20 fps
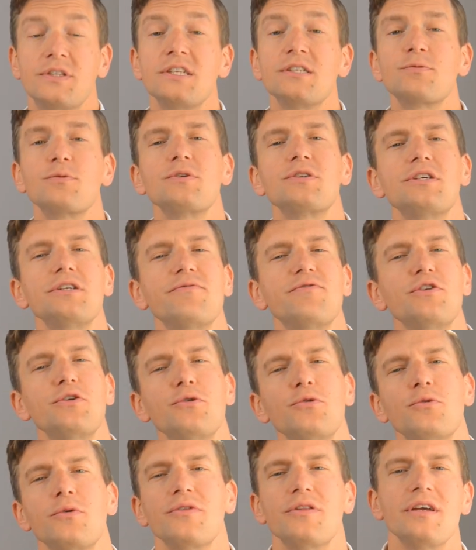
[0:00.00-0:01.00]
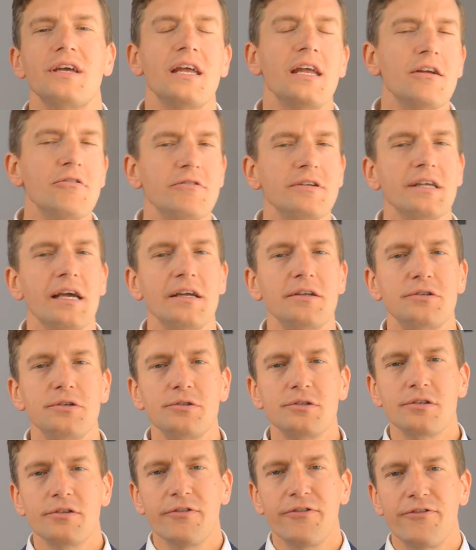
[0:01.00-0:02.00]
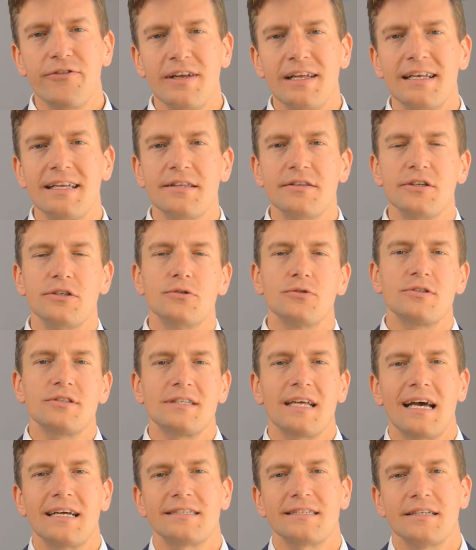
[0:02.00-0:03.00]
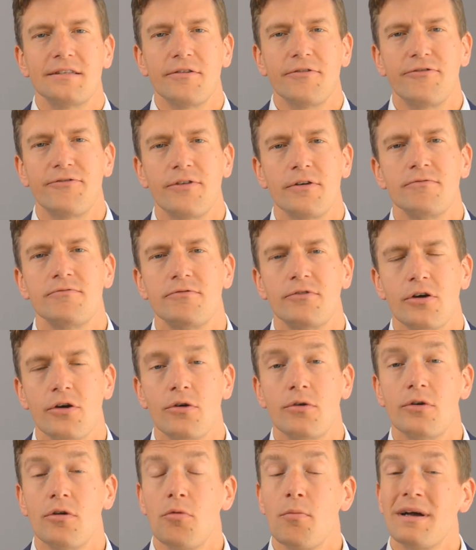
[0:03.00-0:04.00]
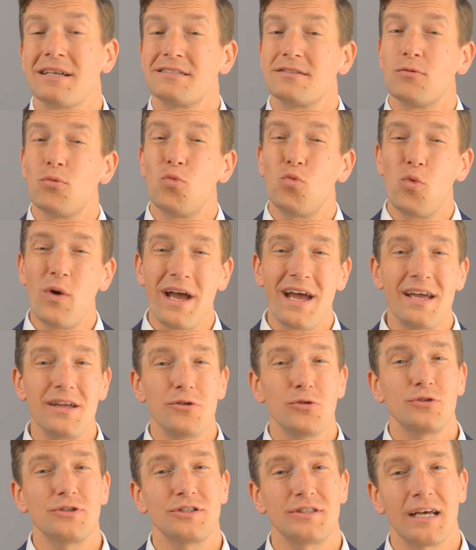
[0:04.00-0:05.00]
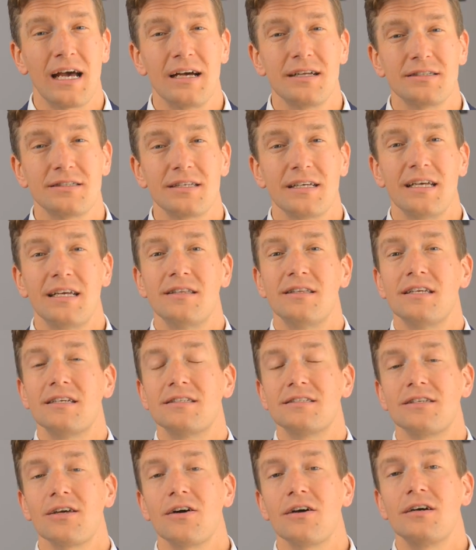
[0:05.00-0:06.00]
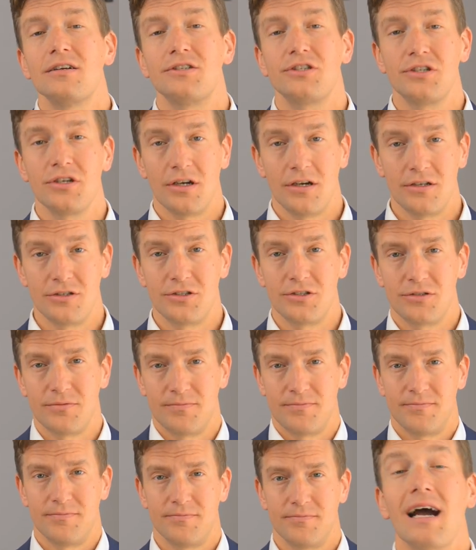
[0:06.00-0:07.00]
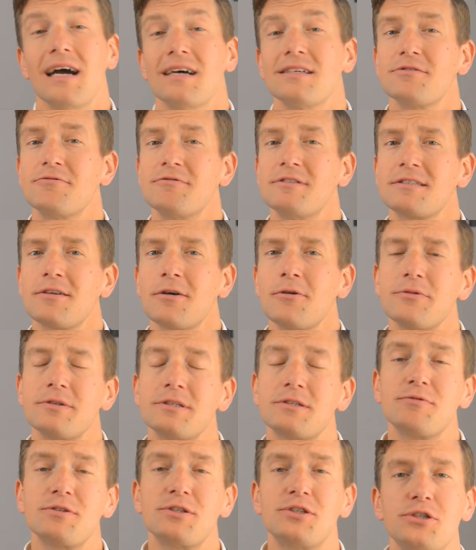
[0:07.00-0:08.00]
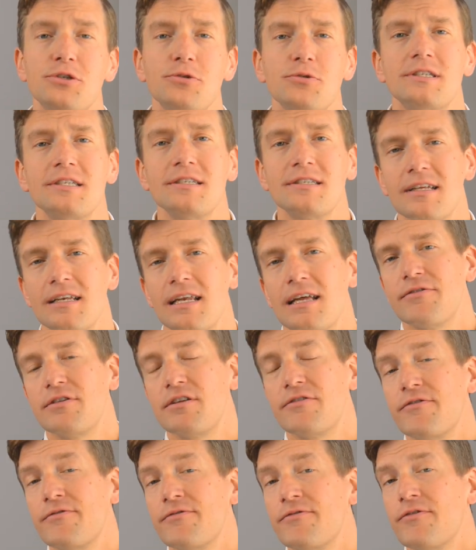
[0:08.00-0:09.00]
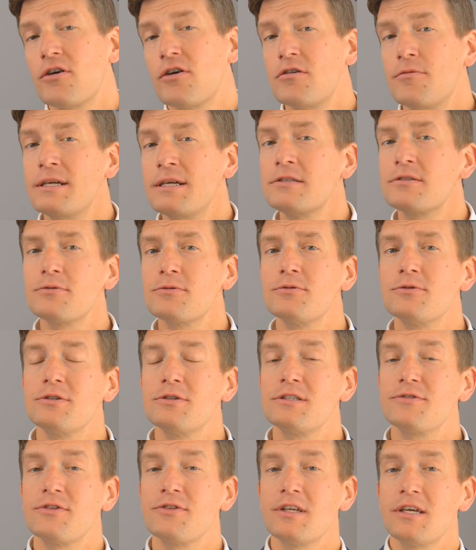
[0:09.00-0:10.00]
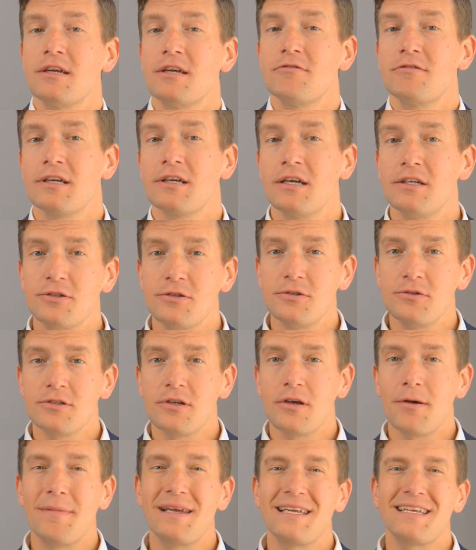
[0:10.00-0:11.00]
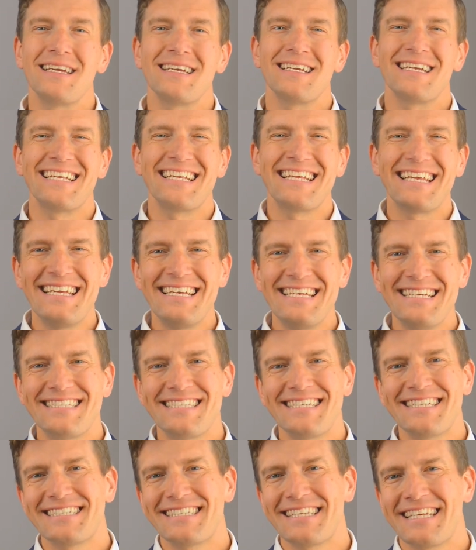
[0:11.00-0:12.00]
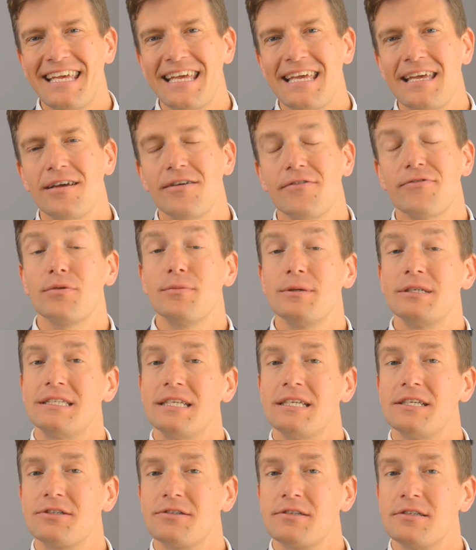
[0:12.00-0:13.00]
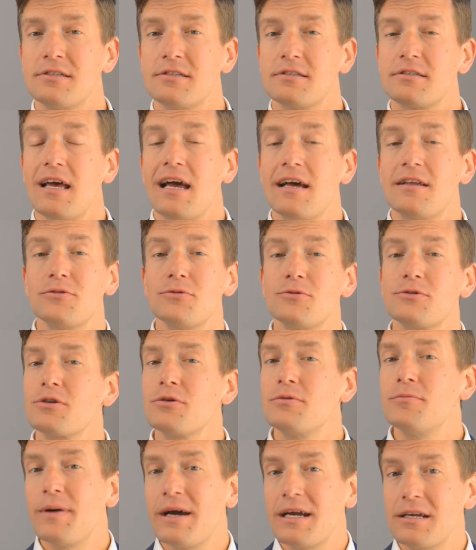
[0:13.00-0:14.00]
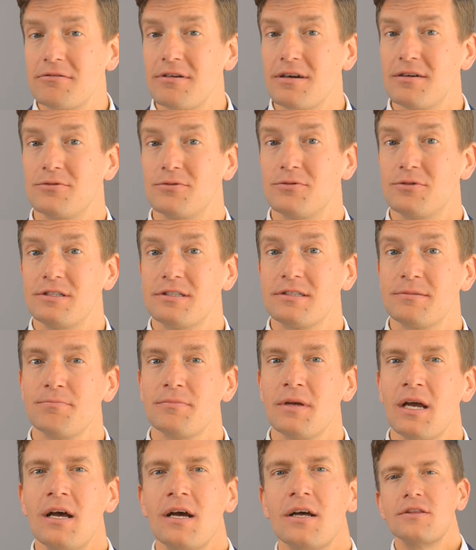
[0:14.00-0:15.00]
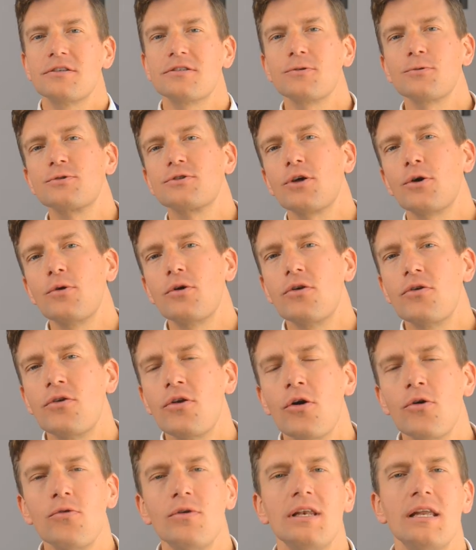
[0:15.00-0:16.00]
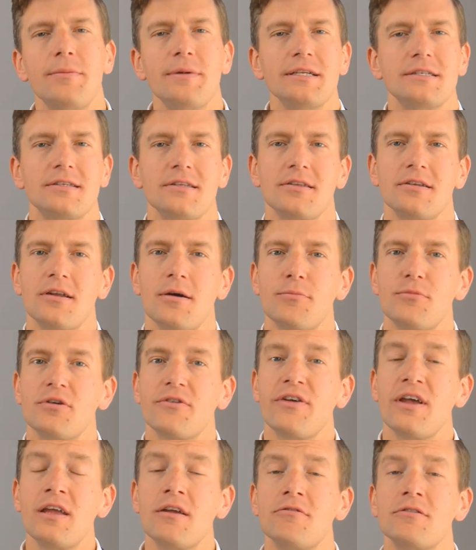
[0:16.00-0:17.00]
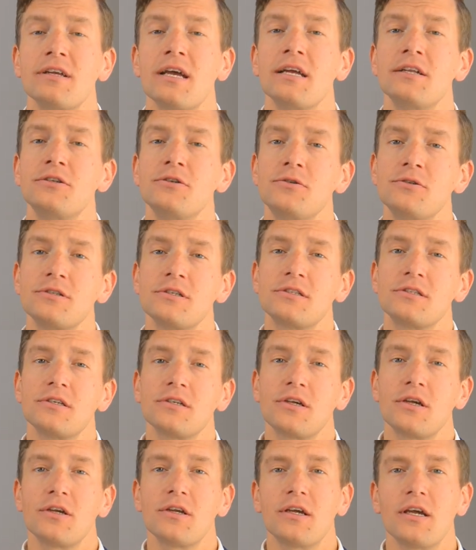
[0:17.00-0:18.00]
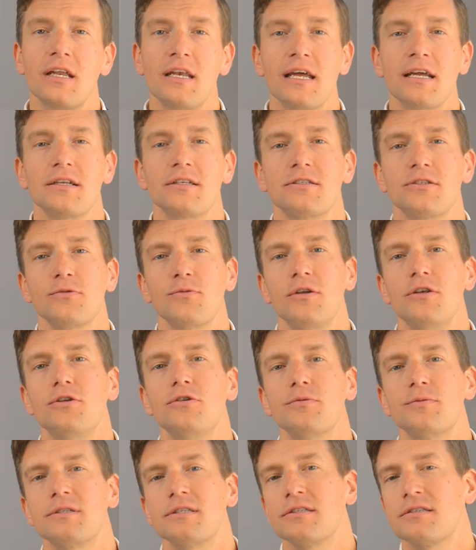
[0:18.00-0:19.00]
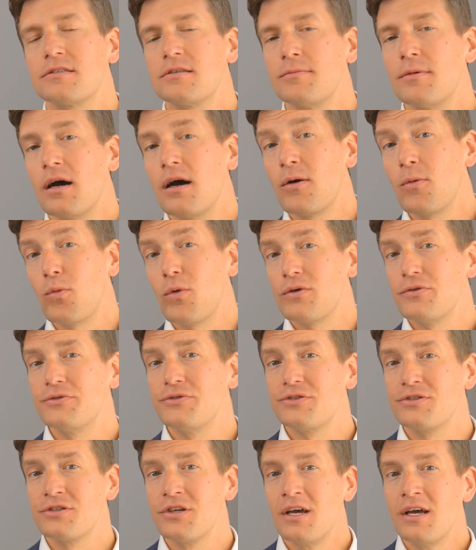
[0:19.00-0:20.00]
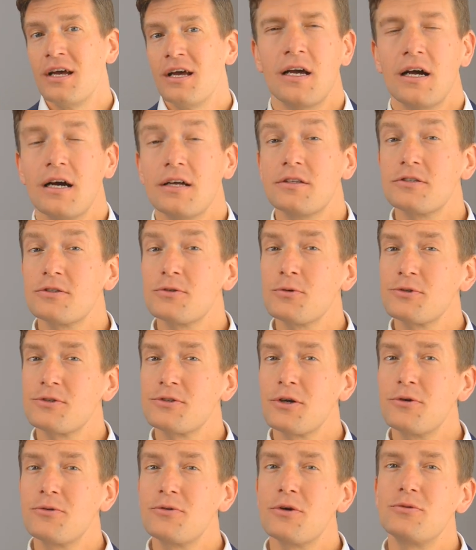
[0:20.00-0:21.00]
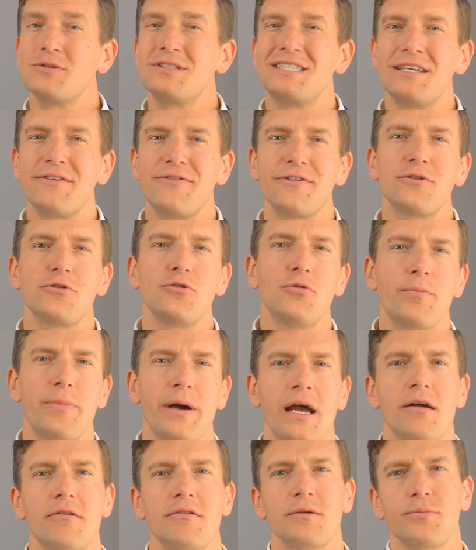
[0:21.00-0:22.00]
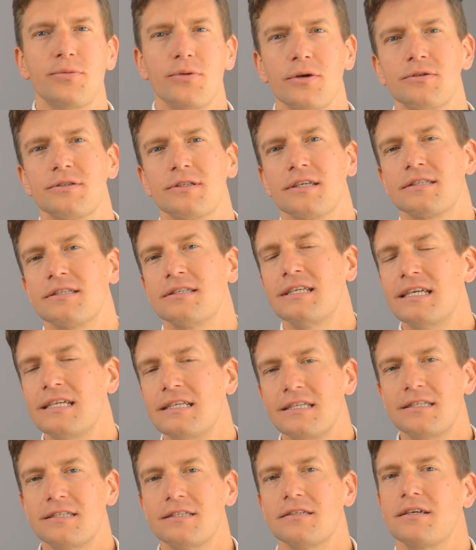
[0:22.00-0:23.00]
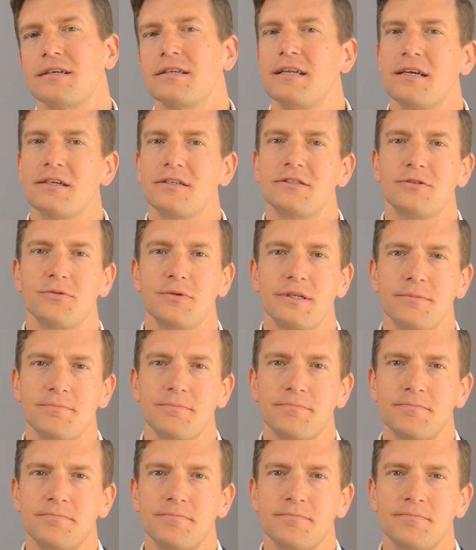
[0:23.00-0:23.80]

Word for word: This would give you, the hearing aid user, the feeling that you're sat in the front row no matter where you're sat in the entire church. As a result, this reduces the level of environmental noise for the hearing aid user, making it easier to hear from a distance and also in background noise. There's also no limit to the number of hearing aid users that can connect to a loop system at once. And there's also no difficult pairing process needed to connect to it.